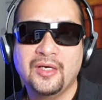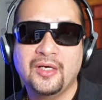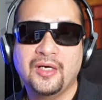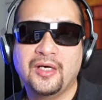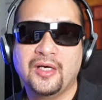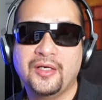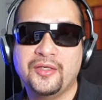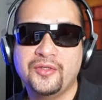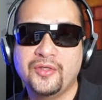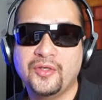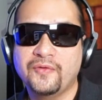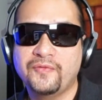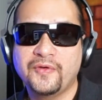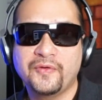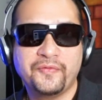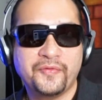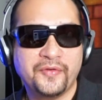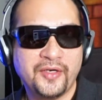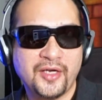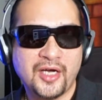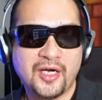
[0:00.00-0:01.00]
UFO
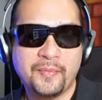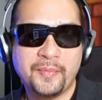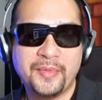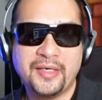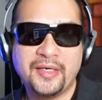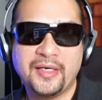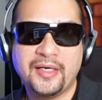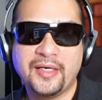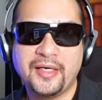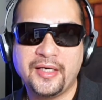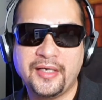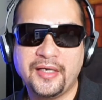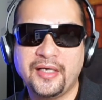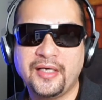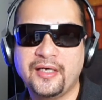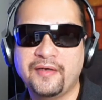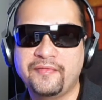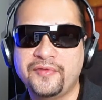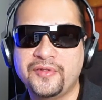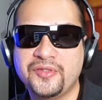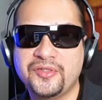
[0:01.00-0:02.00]
phenomena, and I
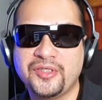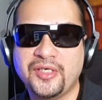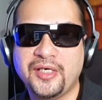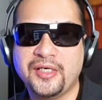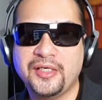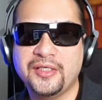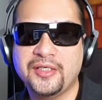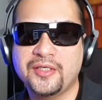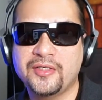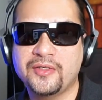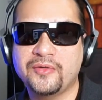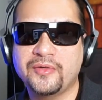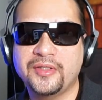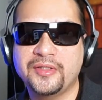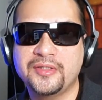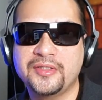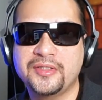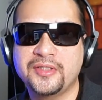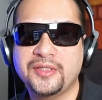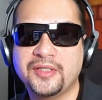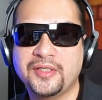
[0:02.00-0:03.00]
have to say,
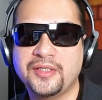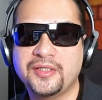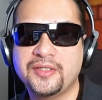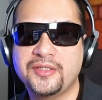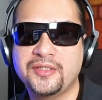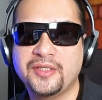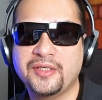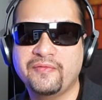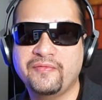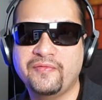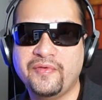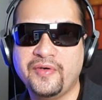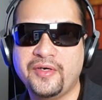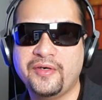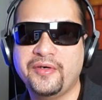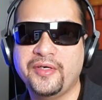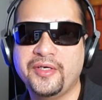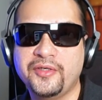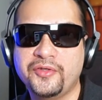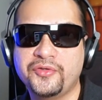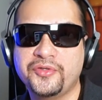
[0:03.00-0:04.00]
it's a
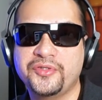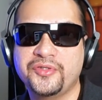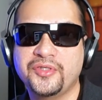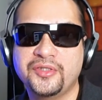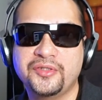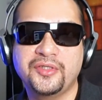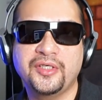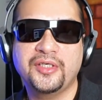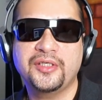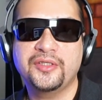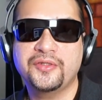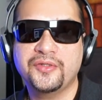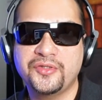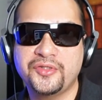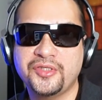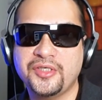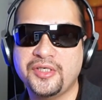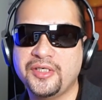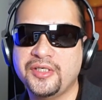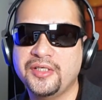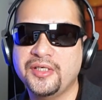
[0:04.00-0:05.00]
very interesting thing to
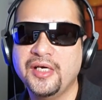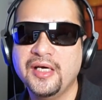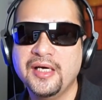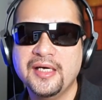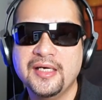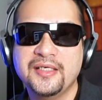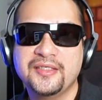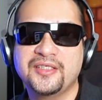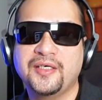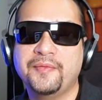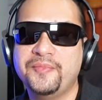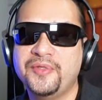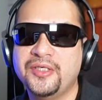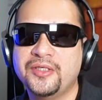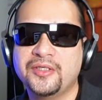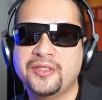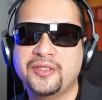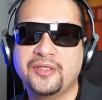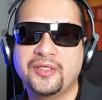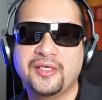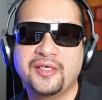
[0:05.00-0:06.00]
see, something
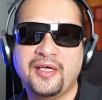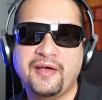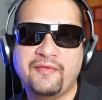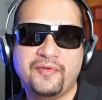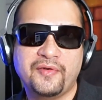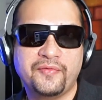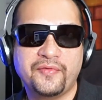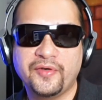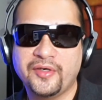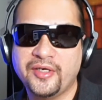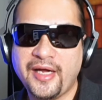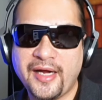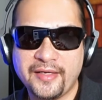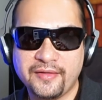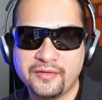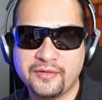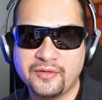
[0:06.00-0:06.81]
you can never forget.